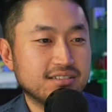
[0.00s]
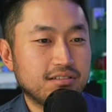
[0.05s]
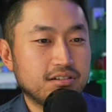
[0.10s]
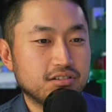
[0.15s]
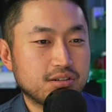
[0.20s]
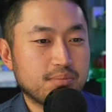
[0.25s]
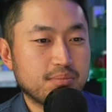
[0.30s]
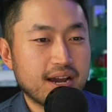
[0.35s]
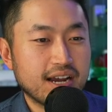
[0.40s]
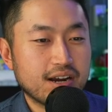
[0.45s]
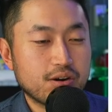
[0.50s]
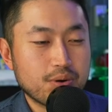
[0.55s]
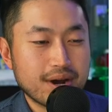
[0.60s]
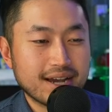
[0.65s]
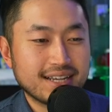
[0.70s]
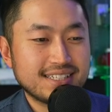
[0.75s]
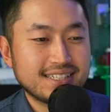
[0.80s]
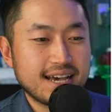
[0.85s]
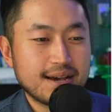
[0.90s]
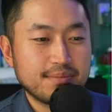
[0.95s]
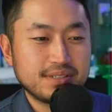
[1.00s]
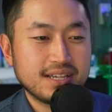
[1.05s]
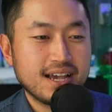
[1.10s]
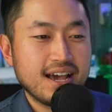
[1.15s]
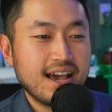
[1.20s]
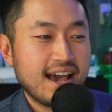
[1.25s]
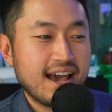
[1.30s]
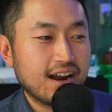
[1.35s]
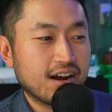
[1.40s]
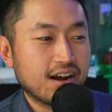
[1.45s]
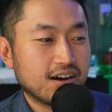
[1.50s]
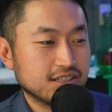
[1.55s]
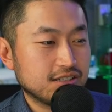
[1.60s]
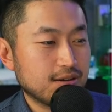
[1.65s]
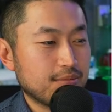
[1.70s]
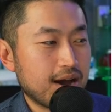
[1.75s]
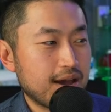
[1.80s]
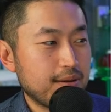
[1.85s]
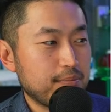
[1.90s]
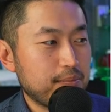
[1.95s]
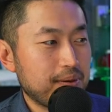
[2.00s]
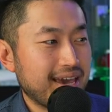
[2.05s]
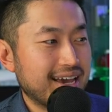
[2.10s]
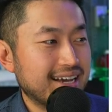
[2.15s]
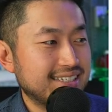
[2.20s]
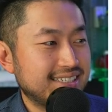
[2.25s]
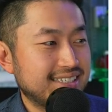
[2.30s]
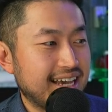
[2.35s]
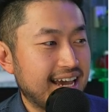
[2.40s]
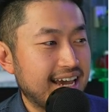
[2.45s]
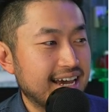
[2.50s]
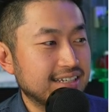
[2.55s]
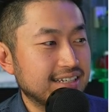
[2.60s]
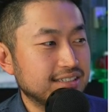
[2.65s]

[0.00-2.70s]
So those are my quick tips and also my PSA.